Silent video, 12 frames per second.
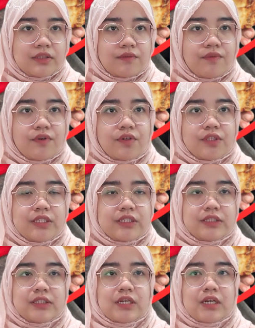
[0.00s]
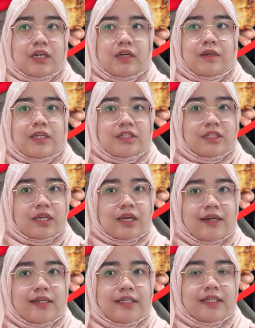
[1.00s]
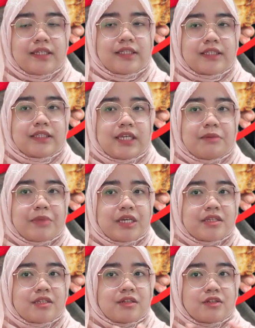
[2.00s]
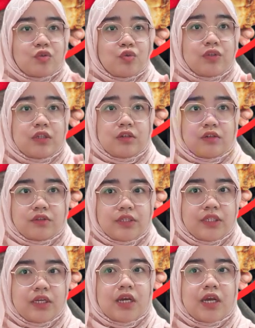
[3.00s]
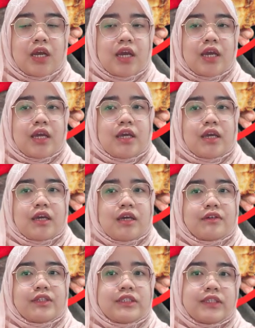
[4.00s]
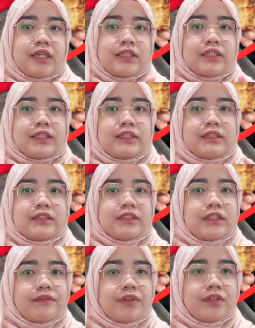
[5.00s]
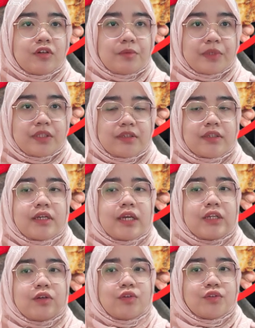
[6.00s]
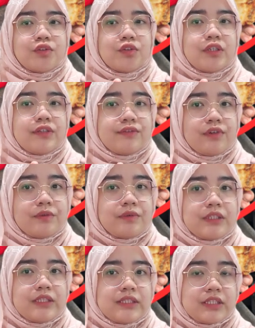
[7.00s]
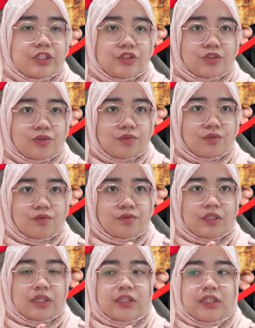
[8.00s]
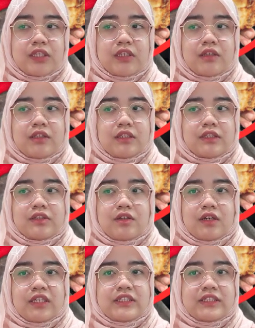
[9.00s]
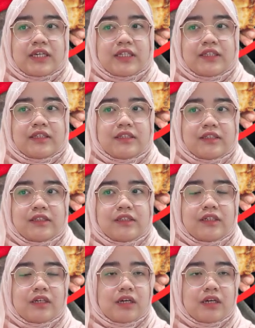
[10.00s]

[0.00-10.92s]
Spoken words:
for this NCR is they must to the lorry, reject the receiving raw material, and also inform this issue regarding the dog inside the